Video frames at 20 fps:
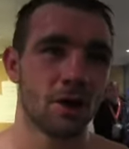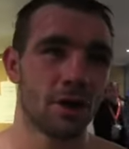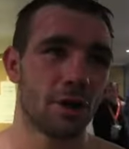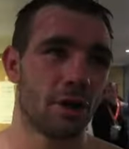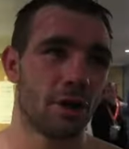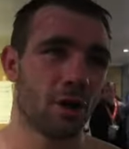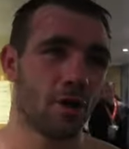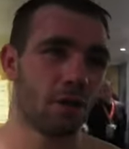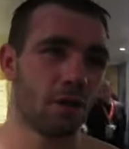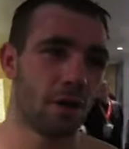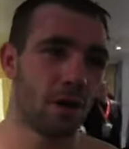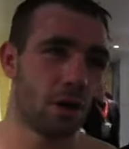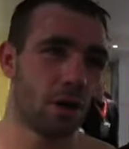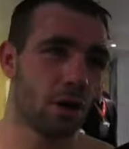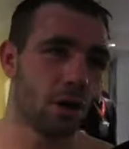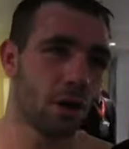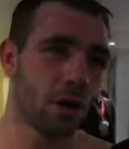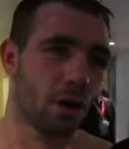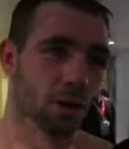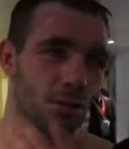I don't know, really.
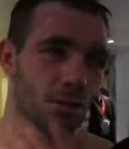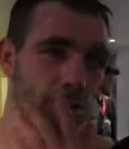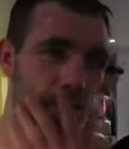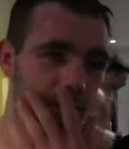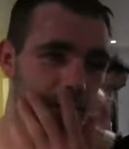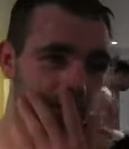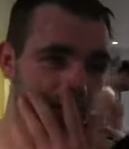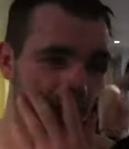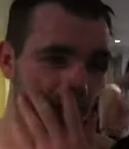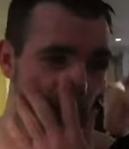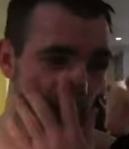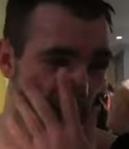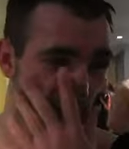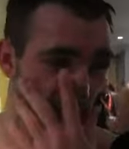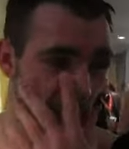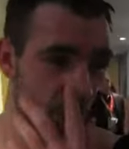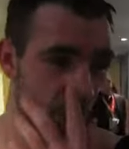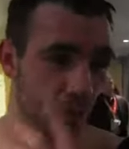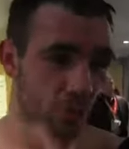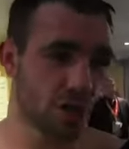I hope
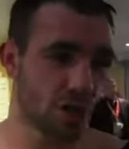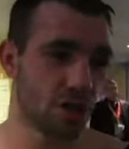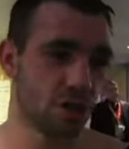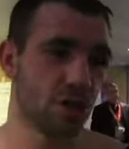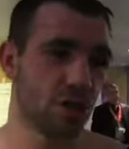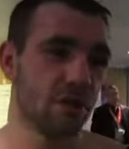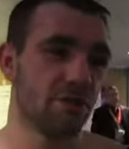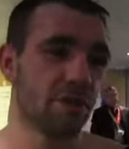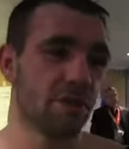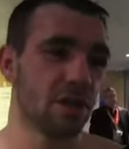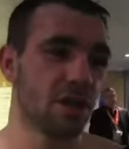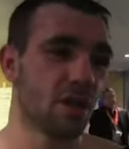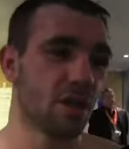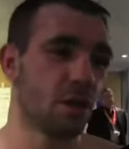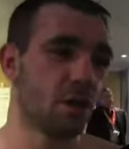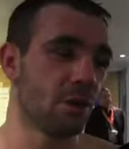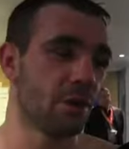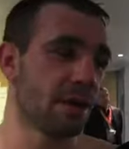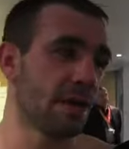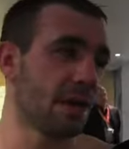I'd fight Carson if he can
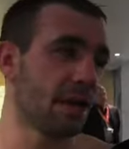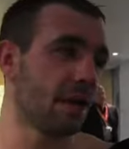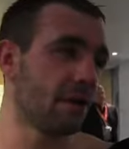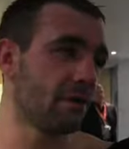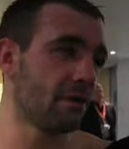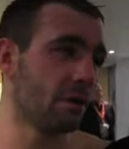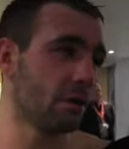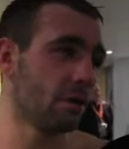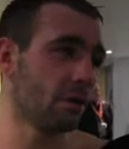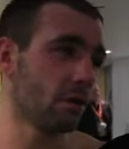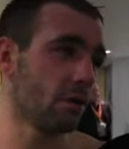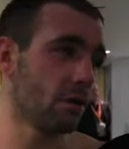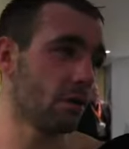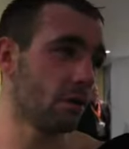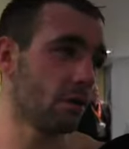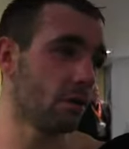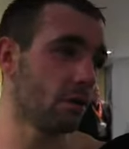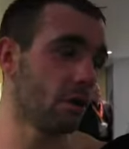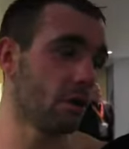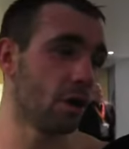go and get another
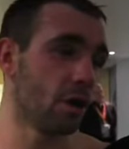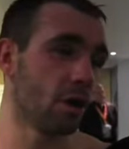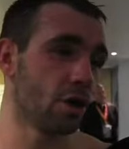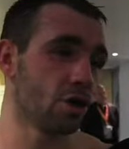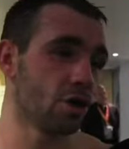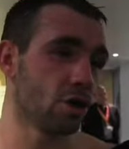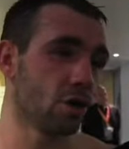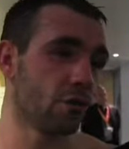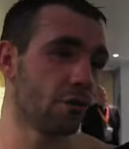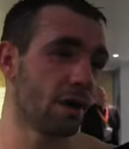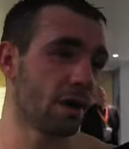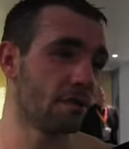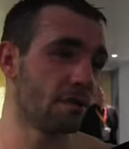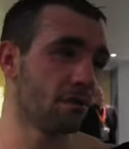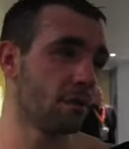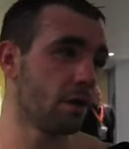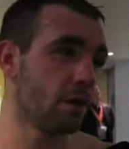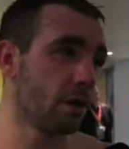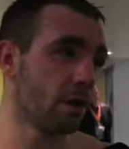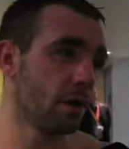top
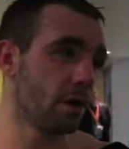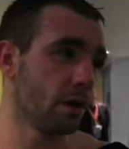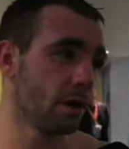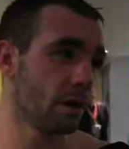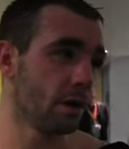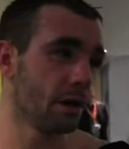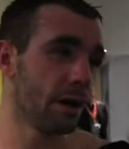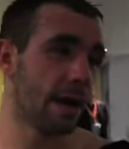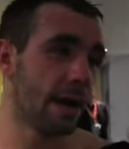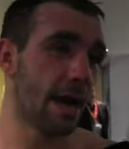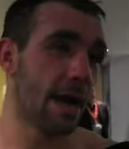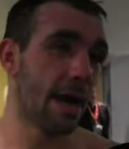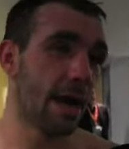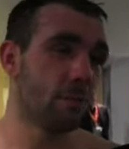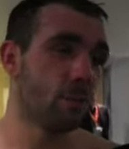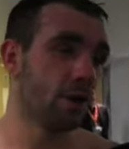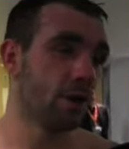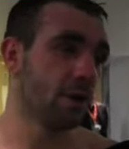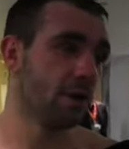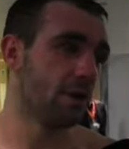ranked fighter
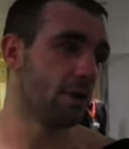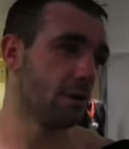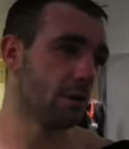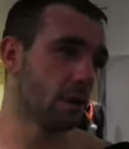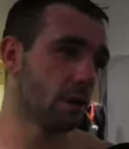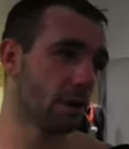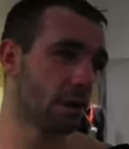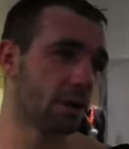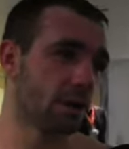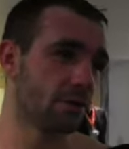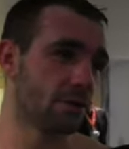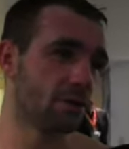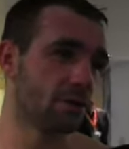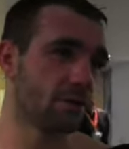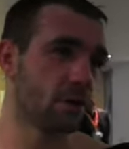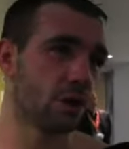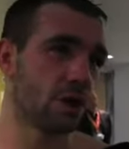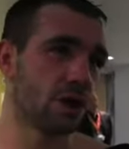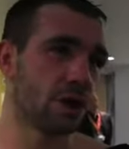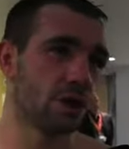and win. I'd love to
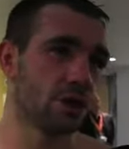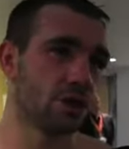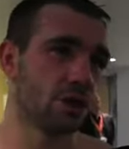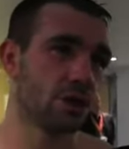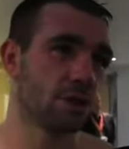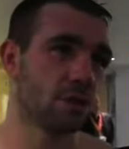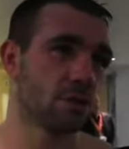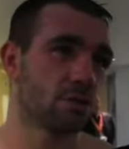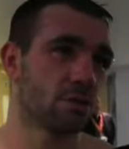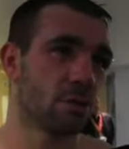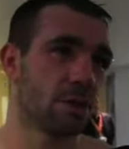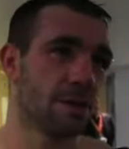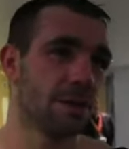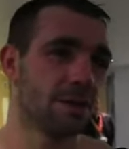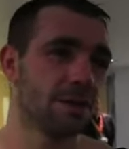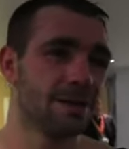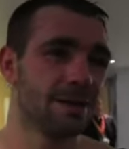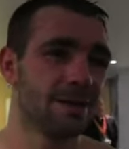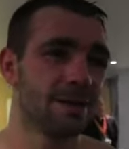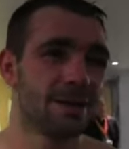fight Carson Jones,
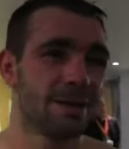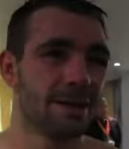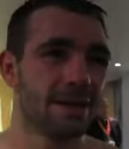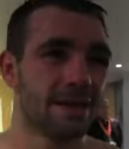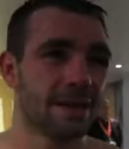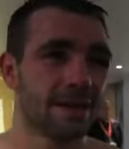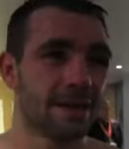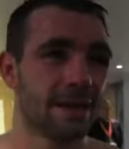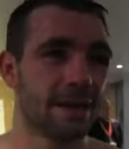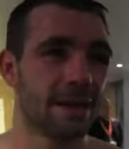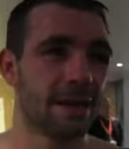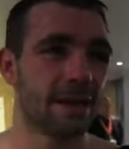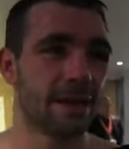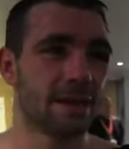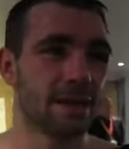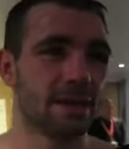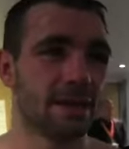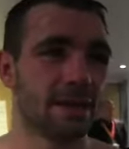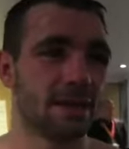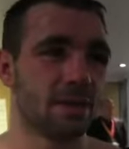but
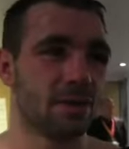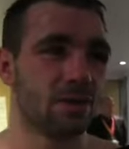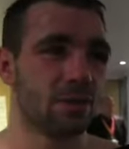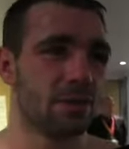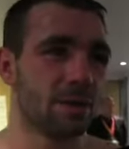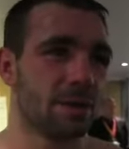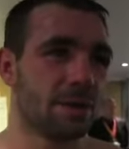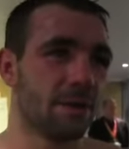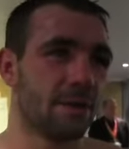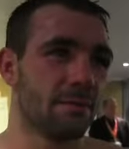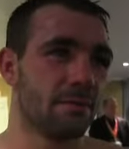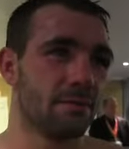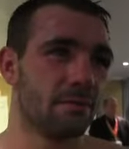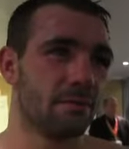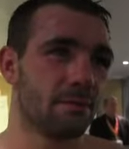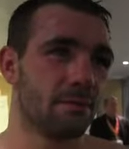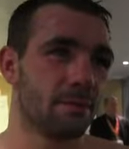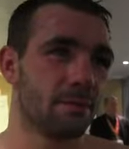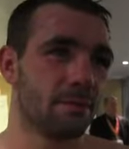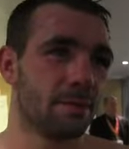it could be a
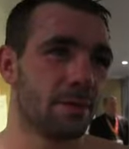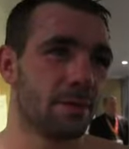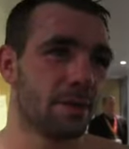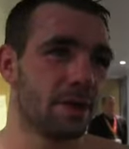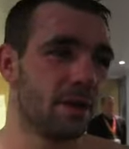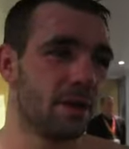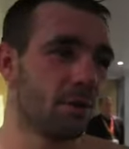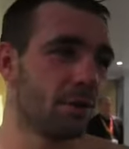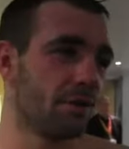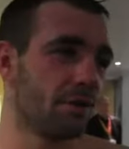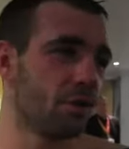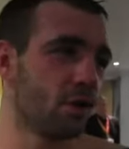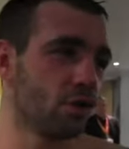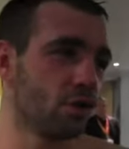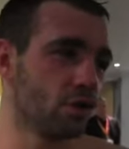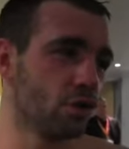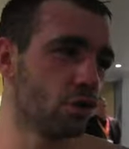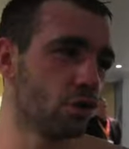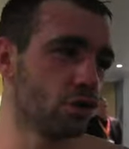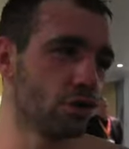little bit of a
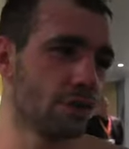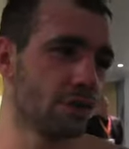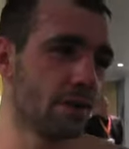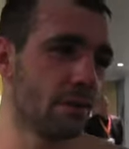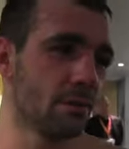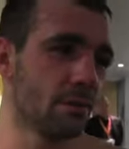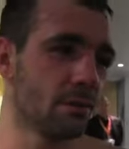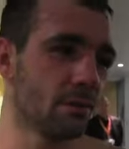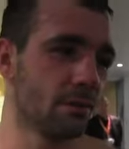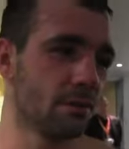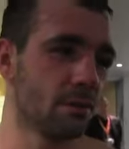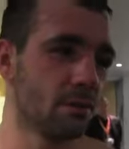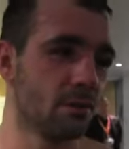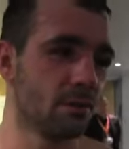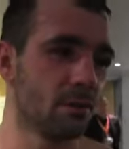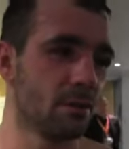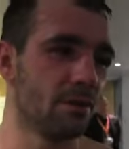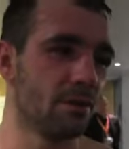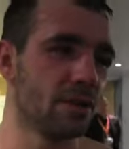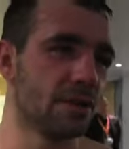lost cause now
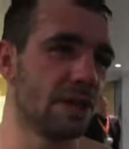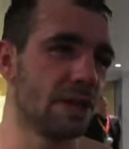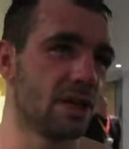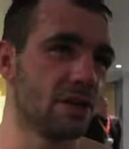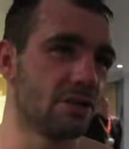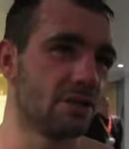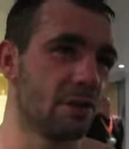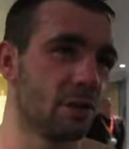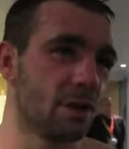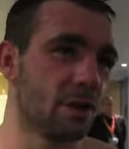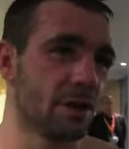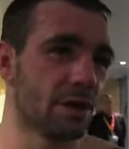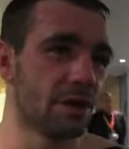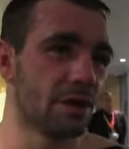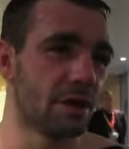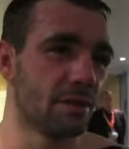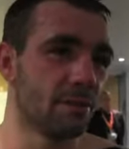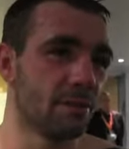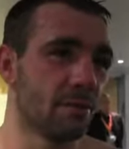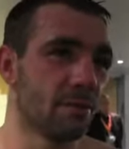with his last fight.
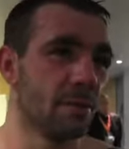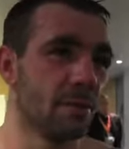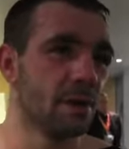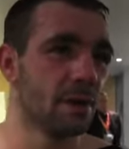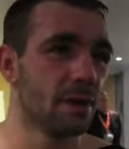And